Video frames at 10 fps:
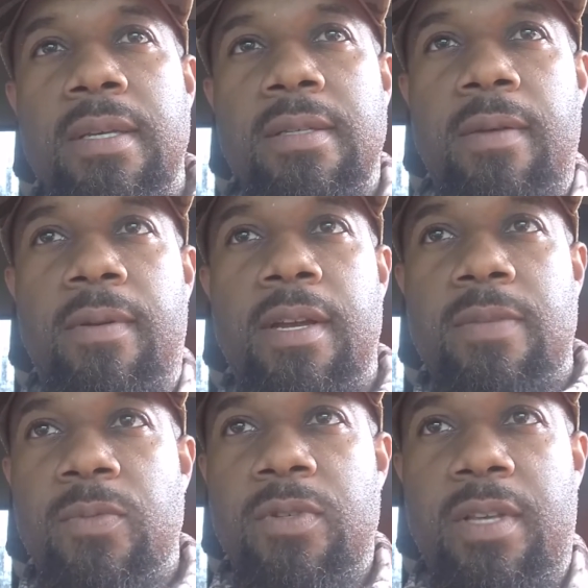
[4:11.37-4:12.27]
some
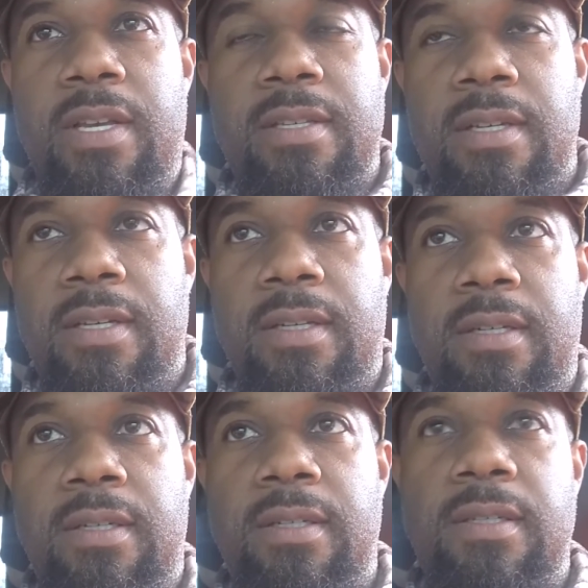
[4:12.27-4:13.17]
customers that's uh,